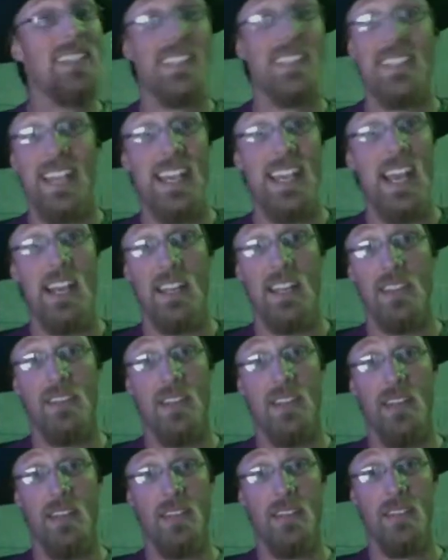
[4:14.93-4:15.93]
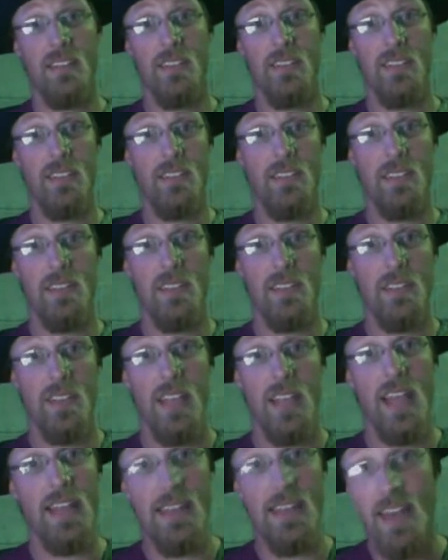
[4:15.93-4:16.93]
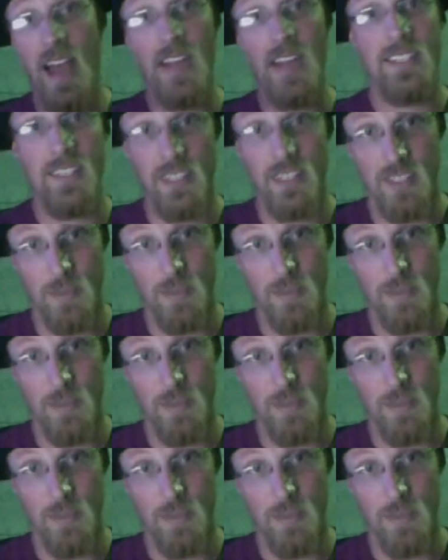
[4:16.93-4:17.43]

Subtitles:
say anything and not cut the